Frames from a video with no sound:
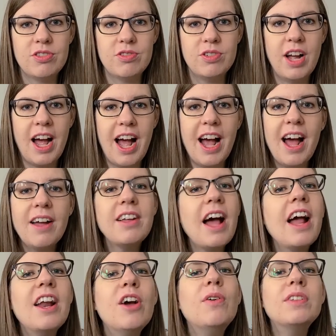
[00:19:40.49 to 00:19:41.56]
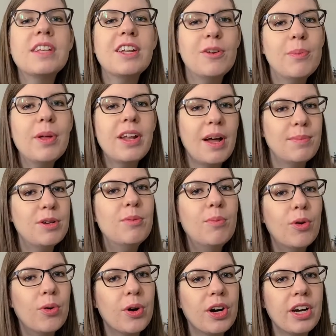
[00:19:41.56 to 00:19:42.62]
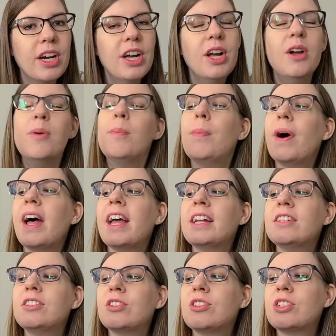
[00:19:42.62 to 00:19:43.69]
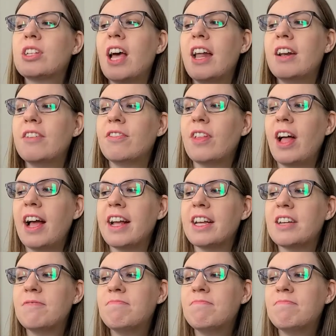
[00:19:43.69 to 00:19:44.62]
I know it's going to build up to more, but they're just kind of like